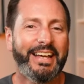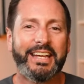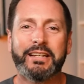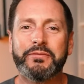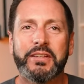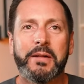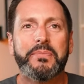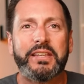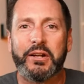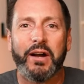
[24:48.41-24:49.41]
And if,
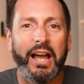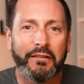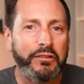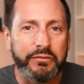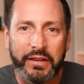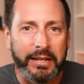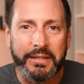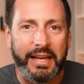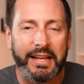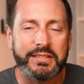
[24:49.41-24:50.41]
you know, every
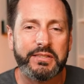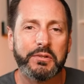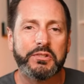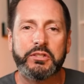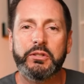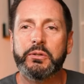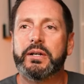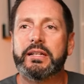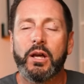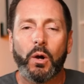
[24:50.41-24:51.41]
family has those too.
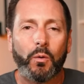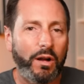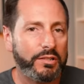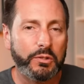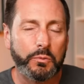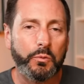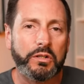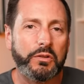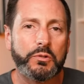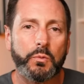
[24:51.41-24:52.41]
And we're also in
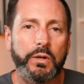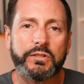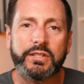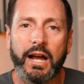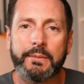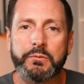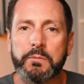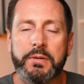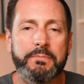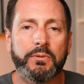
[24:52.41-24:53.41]
one of those weird times
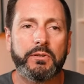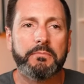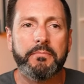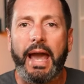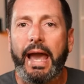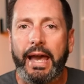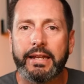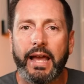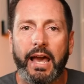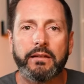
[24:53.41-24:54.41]
where people are
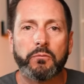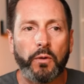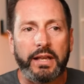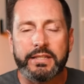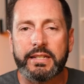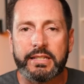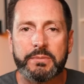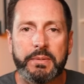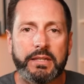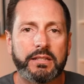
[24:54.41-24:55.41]
mad at
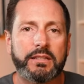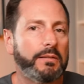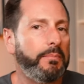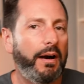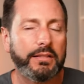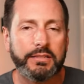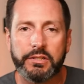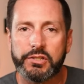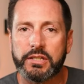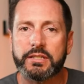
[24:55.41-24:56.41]
residents because of the
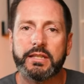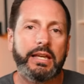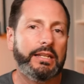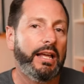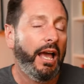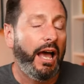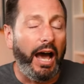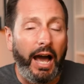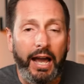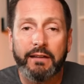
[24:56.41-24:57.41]
politicians. And
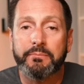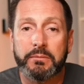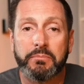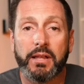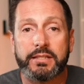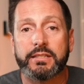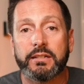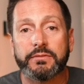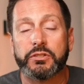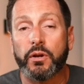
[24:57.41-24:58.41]
I have been blessed
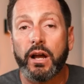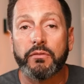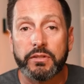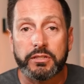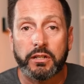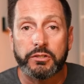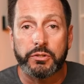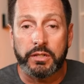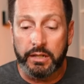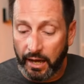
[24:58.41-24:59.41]
enough to travel this country.